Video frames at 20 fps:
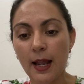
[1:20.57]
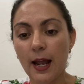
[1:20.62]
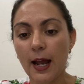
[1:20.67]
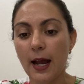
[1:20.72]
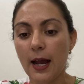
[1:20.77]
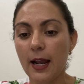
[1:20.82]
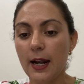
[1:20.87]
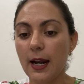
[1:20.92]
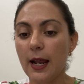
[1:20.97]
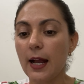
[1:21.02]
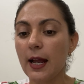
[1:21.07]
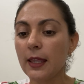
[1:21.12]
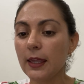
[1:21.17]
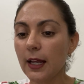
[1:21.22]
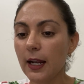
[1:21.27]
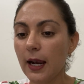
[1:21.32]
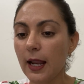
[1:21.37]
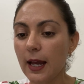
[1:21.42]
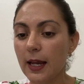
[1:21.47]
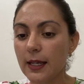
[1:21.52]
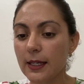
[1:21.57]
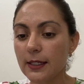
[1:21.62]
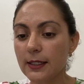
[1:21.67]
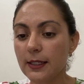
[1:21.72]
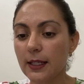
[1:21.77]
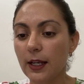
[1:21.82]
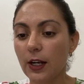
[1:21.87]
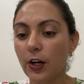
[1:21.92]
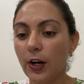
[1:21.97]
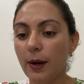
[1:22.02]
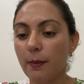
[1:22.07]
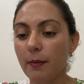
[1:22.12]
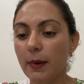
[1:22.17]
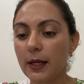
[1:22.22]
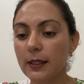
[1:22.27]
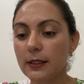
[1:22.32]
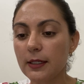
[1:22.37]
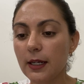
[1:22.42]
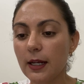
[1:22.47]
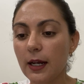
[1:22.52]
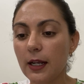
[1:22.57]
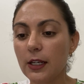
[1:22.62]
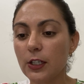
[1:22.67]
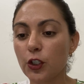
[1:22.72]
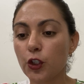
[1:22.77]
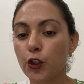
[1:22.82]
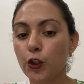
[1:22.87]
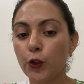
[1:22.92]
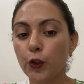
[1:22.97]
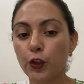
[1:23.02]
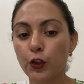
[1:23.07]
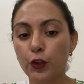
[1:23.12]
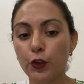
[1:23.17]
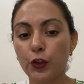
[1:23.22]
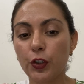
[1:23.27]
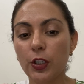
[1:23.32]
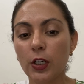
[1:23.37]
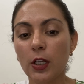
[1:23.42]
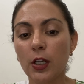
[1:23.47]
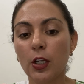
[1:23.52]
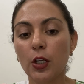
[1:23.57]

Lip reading: and analyze the grammatical structure